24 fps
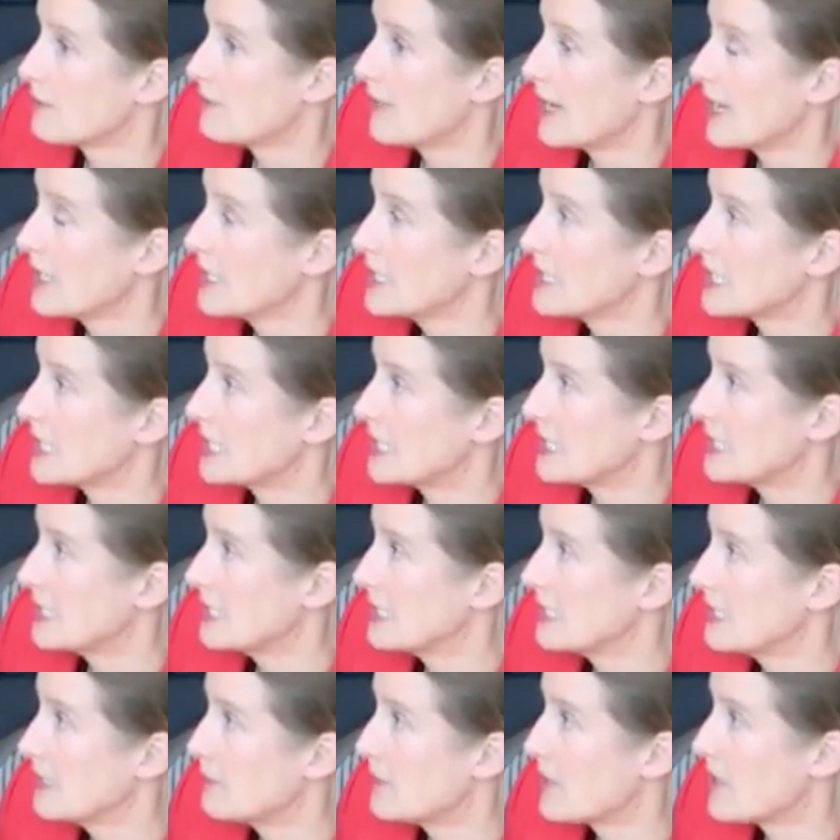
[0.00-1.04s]

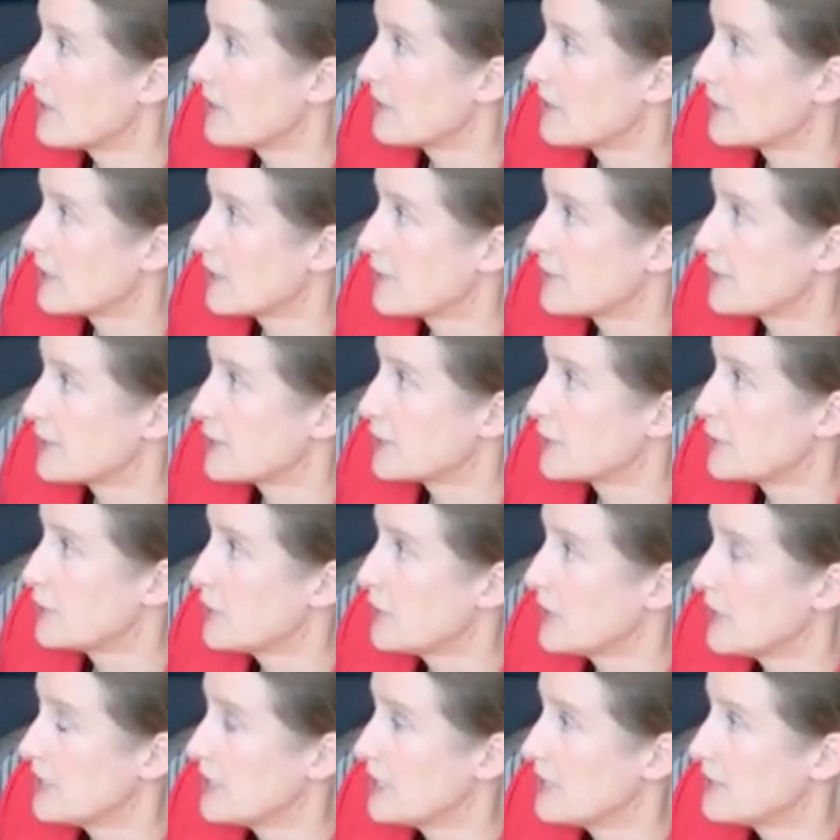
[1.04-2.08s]
validated in paragraphs
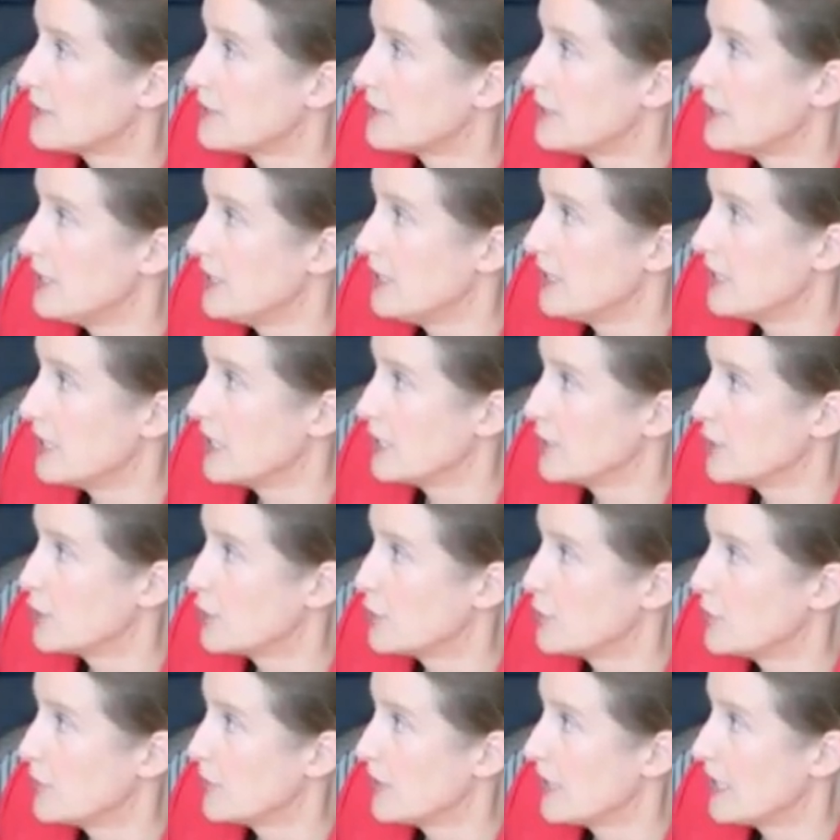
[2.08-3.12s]
283
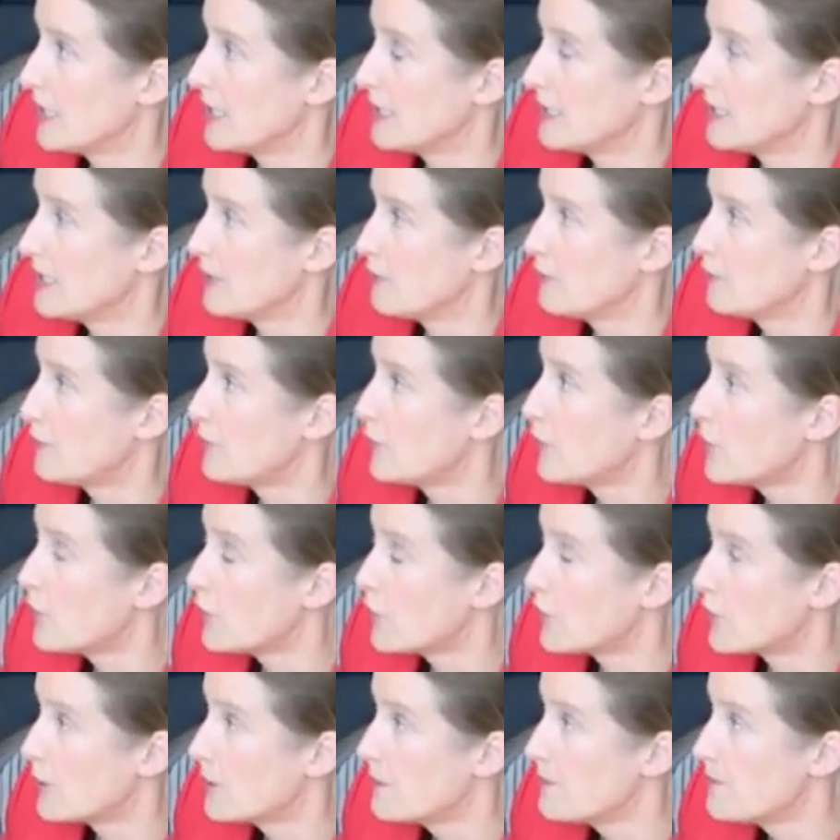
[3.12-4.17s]
and
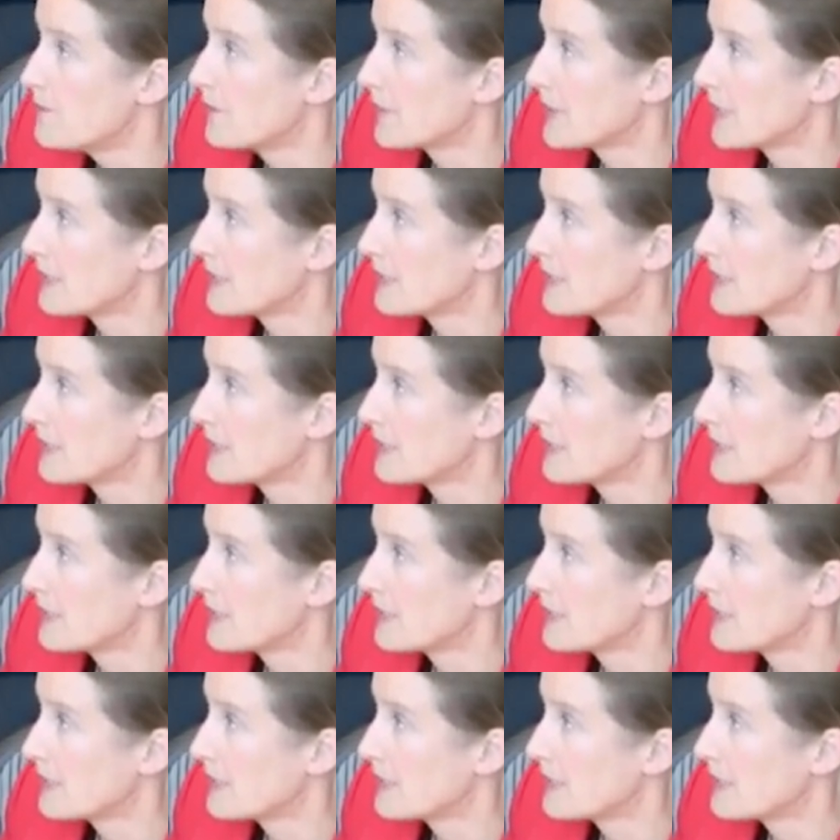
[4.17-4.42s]
284,